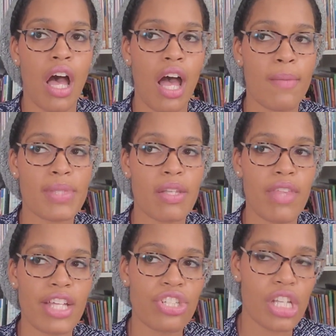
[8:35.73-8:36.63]
um, so
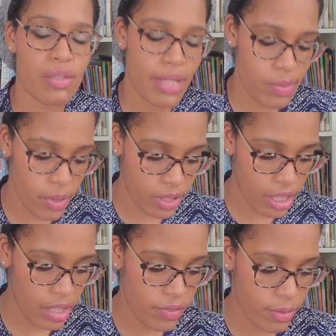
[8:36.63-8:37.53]
that's just what's
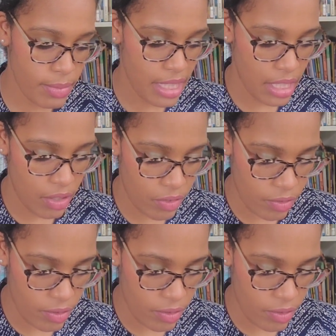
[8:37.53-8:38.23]
working for me